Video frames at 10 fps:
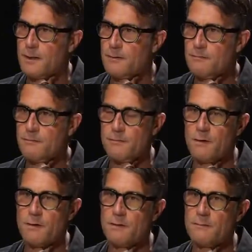Like mm -hmm. this is
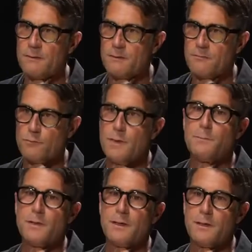all
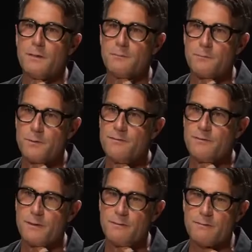extremely
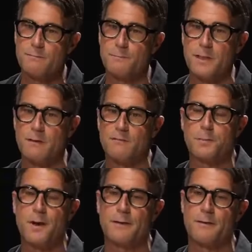recent because
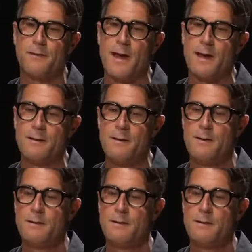prior to that,